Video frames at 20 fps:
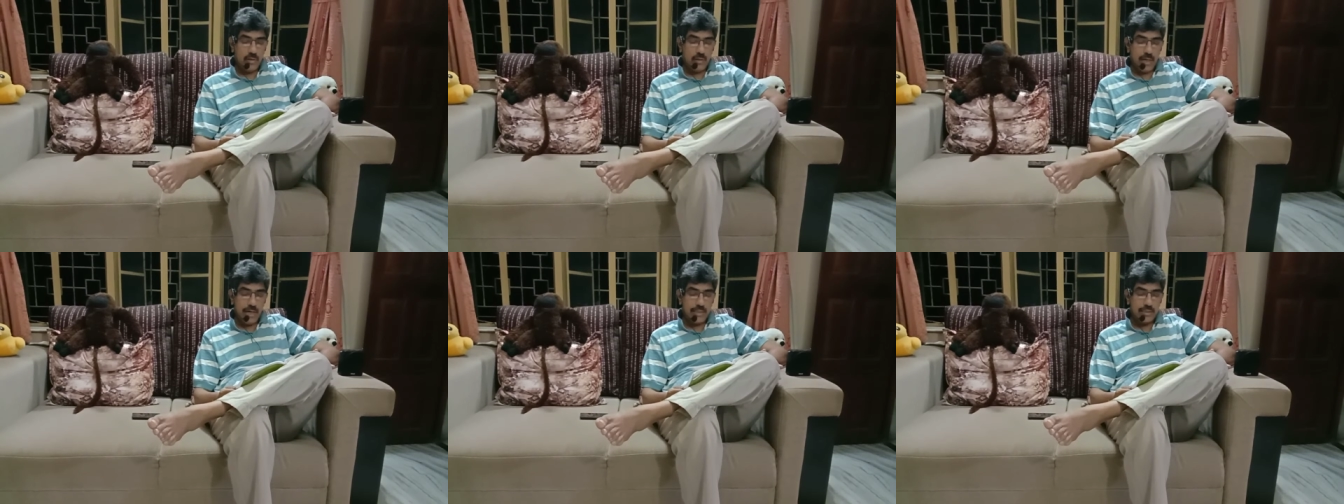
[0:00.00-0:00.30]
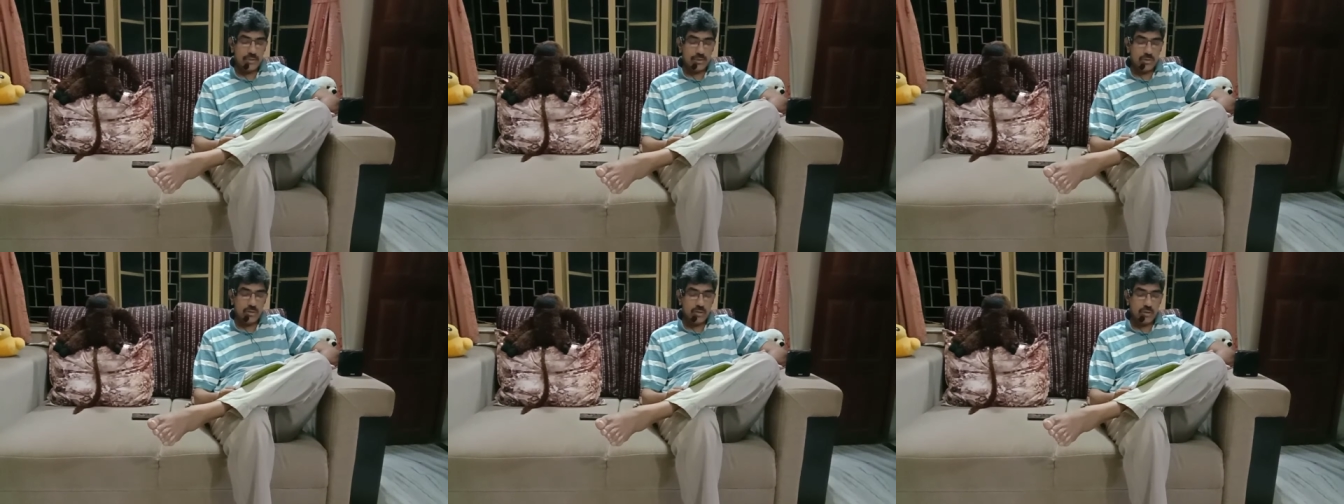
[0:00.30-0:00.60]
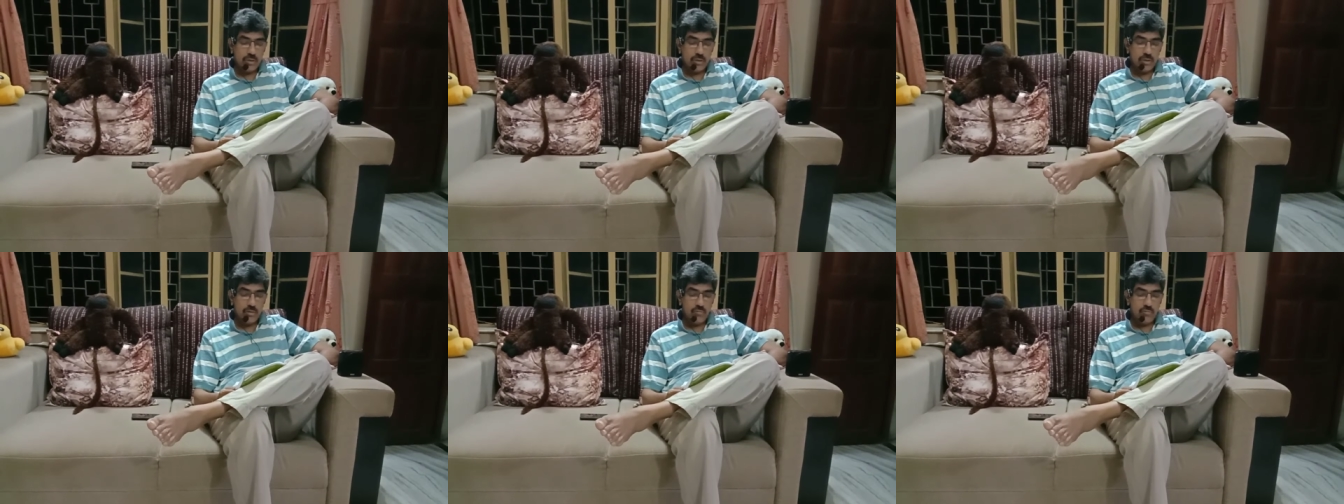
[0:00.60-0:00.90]
Last
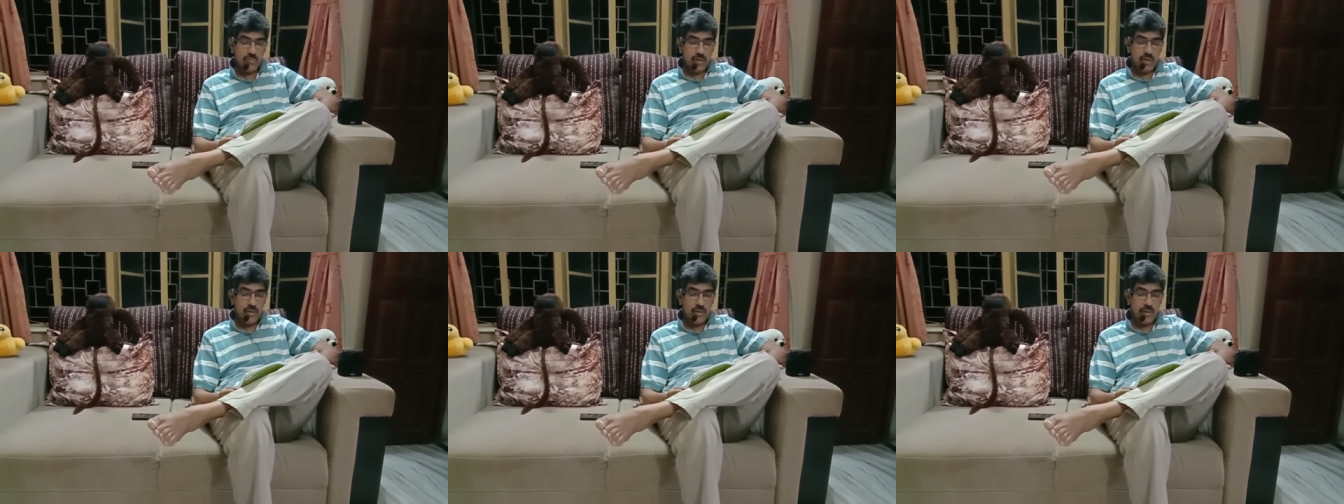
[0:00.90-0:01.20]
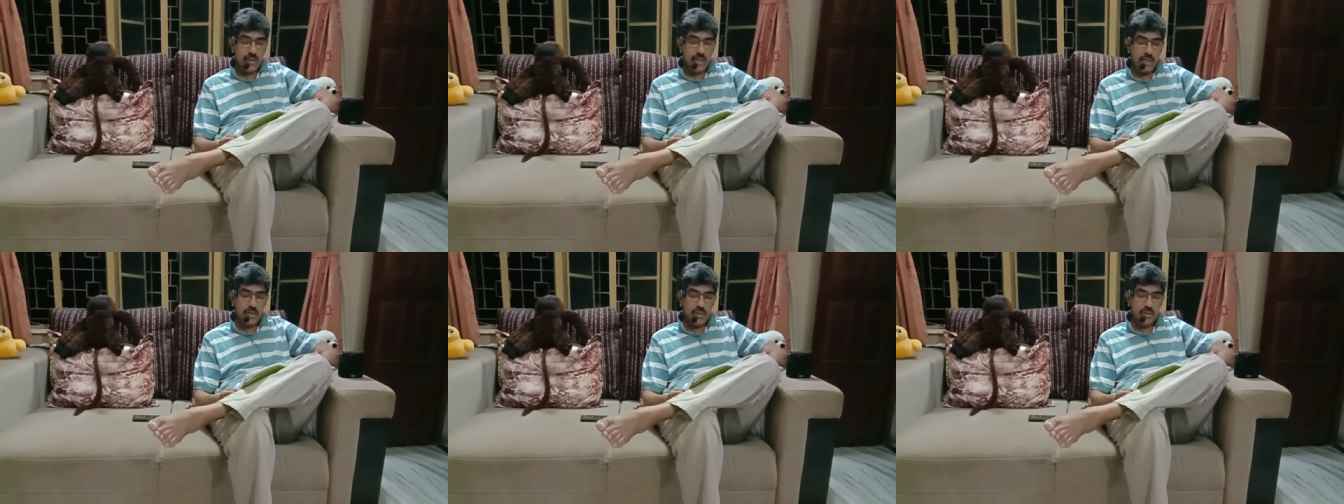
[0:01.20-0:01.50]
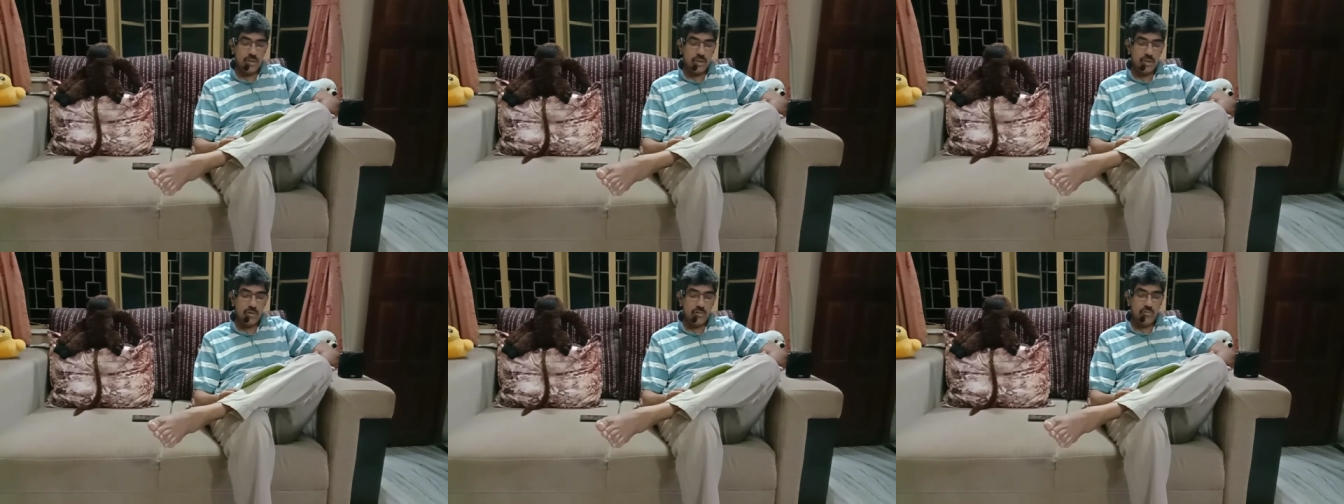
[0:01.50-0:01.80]
year we
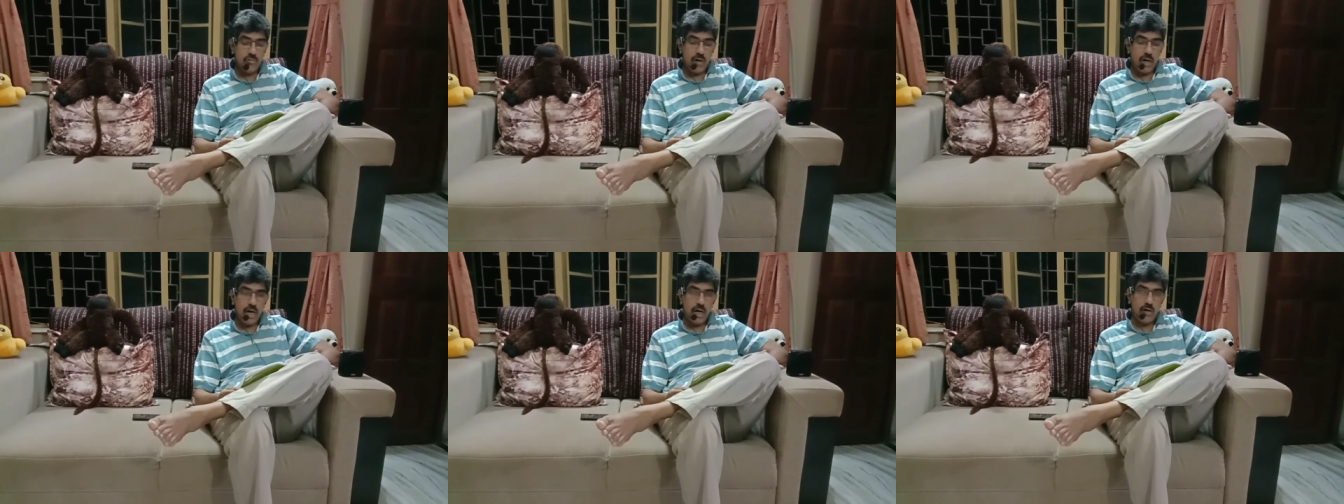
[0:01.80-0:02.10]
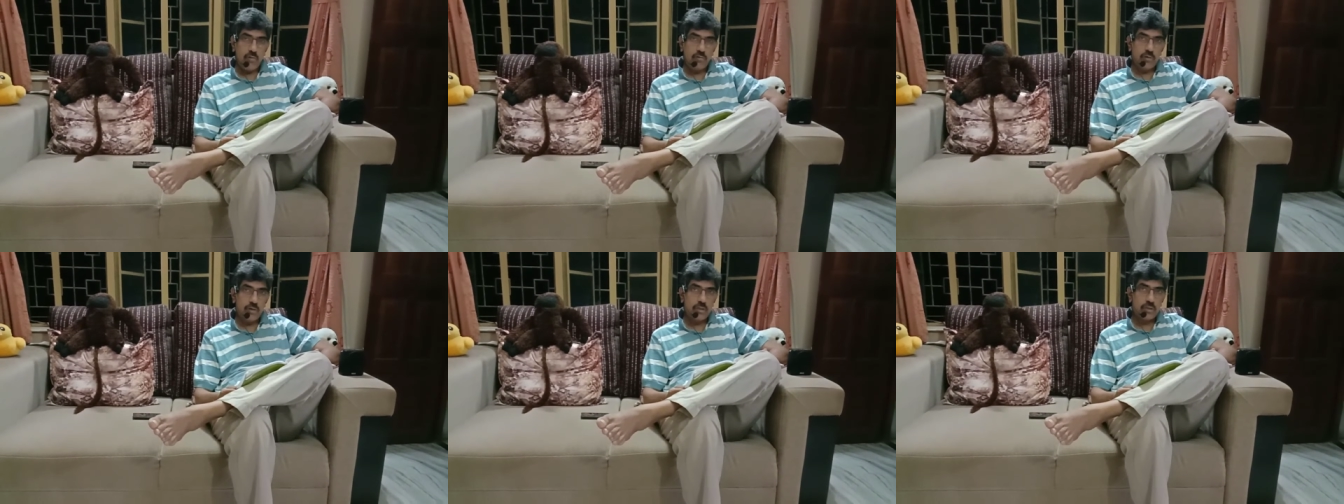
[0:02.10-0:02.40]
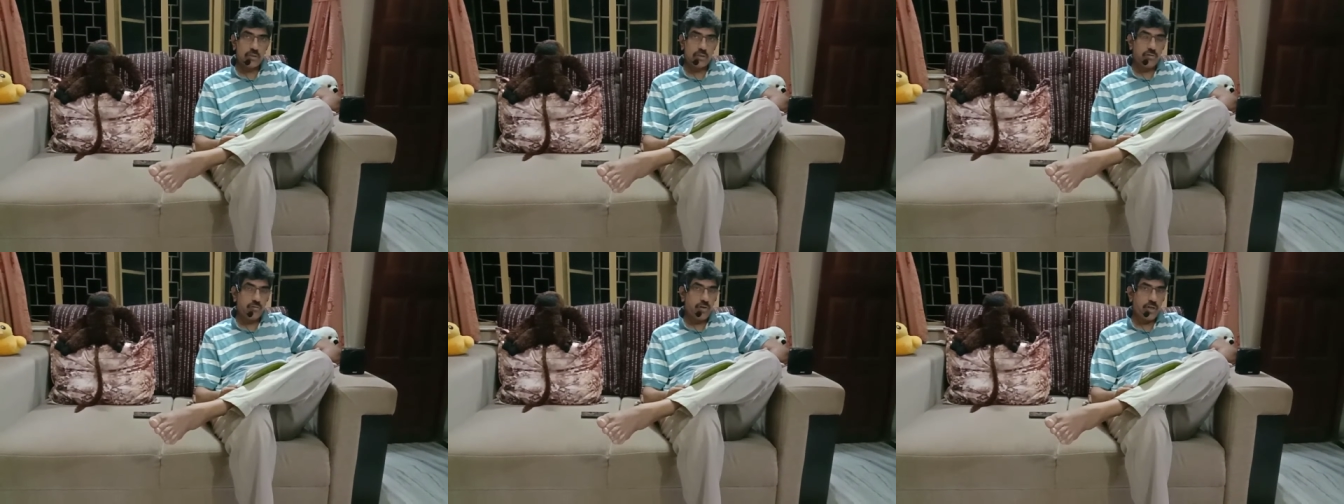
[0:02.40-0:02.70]
lent you our
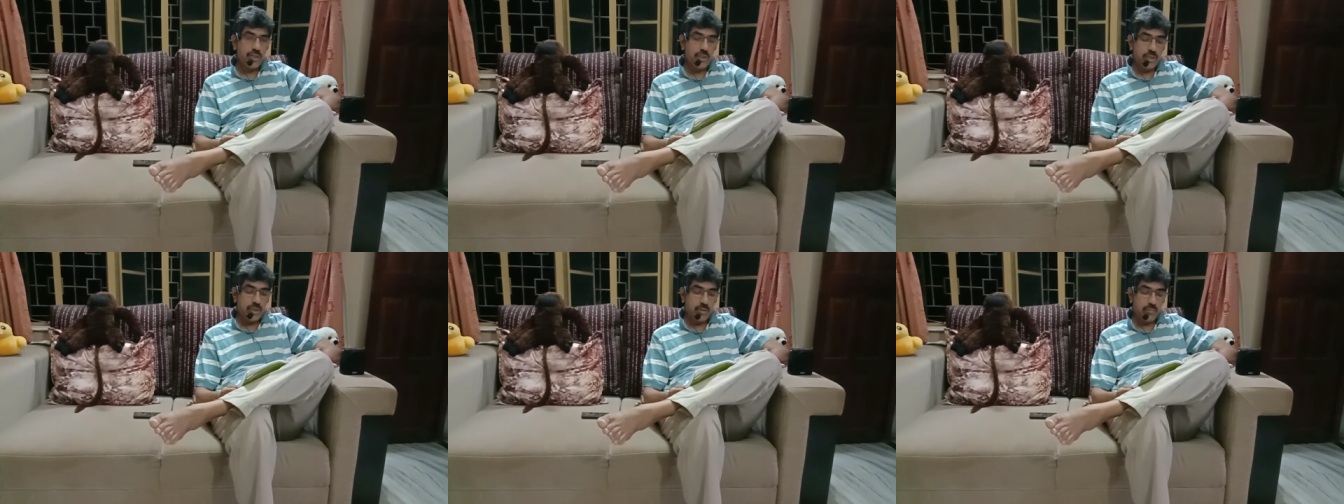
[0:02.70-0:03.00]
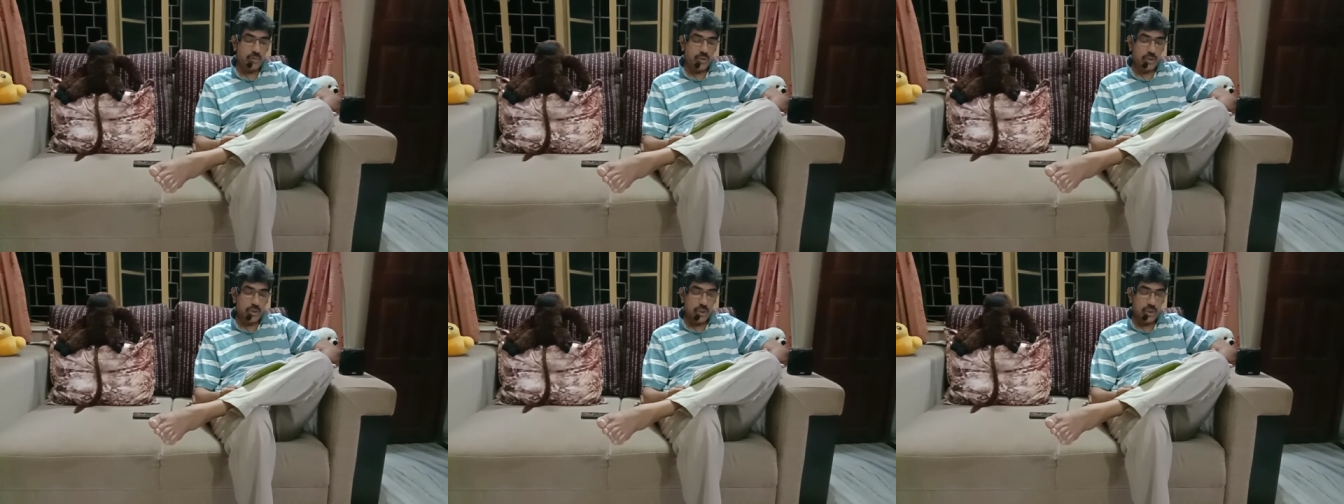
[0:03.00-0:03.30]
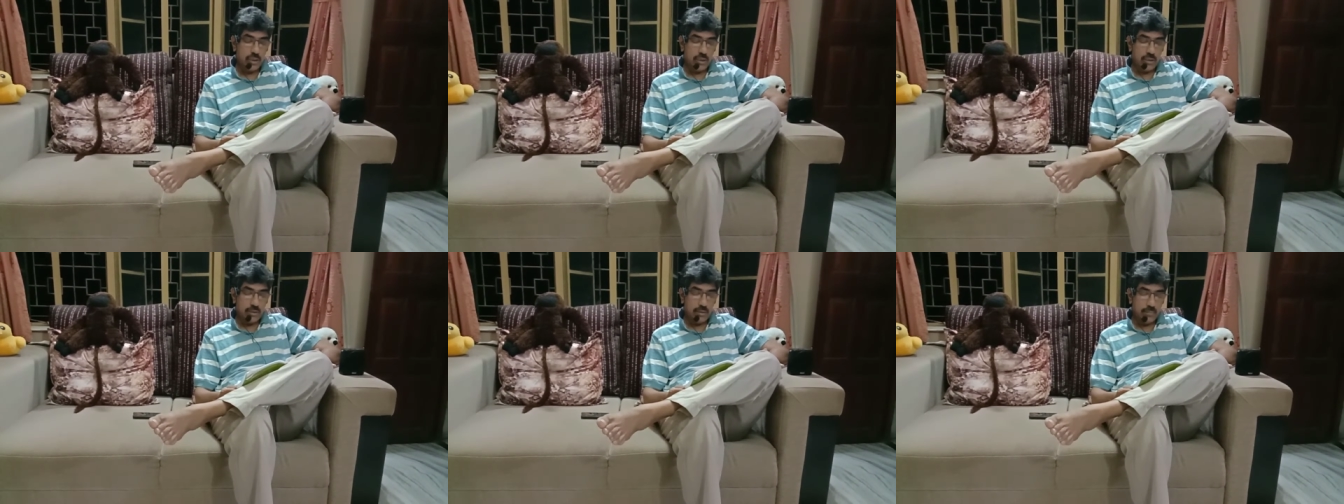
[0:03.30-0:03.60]
threshing machine.